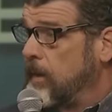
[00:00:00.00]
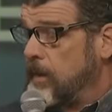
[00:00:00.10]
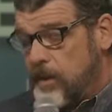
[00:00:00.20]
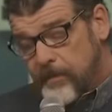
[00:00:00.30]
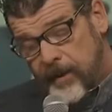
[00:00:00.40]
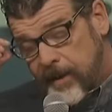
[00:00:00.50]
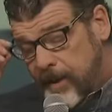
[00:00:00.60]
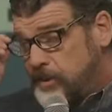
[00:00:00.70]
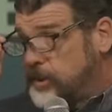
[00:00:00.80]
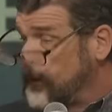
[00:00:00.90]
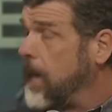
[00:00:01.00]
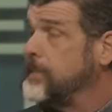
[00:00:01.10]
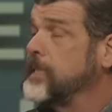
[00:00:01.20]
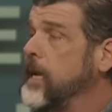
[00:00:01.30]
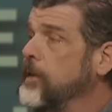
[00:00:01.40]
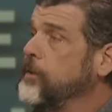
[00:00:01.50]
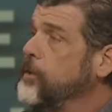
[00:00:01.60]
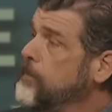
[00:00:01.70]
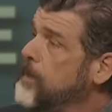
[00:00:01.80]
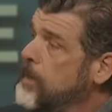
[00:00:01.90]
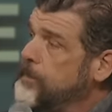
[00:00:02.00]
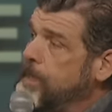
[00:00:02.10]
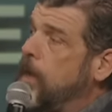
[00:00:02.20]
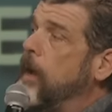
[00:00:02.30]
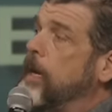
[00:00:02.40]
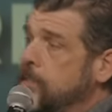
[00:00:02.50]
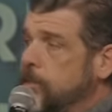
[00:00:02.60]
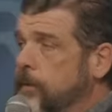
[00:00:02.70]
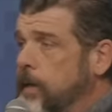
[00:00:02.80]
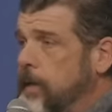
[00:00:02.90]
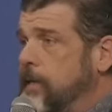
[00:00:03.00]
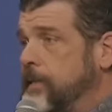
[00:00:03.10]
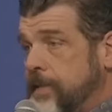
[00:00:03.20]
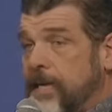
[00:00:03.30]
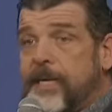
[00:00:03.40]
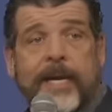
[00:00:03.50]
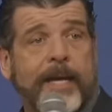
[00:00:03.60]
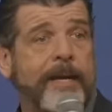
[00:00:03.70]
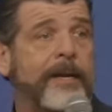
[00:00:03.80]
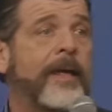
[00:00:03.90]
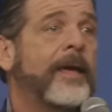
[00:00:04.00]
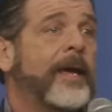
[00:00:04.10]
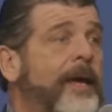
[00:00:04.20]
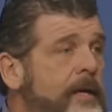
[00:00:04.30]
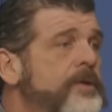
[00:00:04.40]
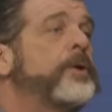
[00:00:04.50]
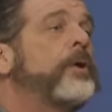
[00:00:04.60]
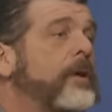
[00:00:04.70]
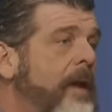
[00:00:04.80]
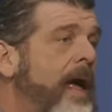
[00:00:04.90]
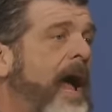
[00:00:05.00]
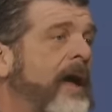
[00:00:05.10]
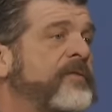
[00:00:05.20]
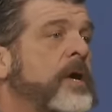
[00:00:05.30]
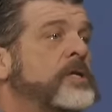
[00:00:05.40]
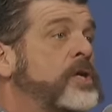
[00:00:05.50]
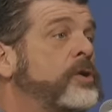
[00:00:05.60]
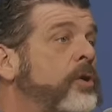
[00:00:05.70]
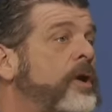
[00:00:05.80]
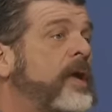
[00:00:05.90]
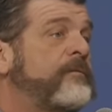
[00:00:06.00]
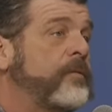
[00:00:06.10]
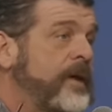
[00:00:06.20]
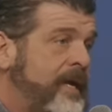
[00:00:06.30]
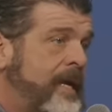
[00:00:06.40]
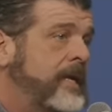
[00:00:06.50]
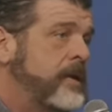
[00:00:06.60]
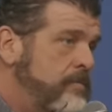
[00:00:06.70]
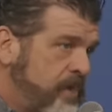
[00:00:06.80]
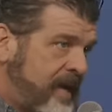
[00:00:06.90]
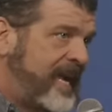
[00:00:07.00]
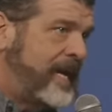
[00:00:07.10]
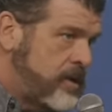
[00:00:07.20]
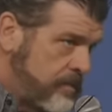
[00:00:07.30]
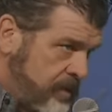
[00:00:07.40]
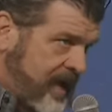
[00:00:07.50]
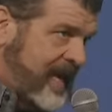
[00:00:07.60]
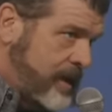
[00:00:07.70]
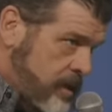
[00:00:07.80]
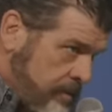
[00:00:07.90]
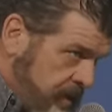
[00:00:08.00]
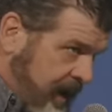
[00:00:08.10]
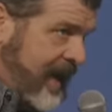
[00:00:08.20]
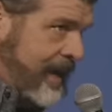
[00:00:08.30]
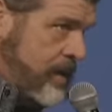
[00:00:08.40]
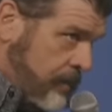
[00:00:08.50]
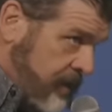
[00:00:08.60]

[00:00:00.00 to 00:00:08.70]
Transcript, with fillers: You better get your act together. You better be consecrated and dedicated in your life to looking for the kingdom, the kingdom, the kingdom, the kingdom, the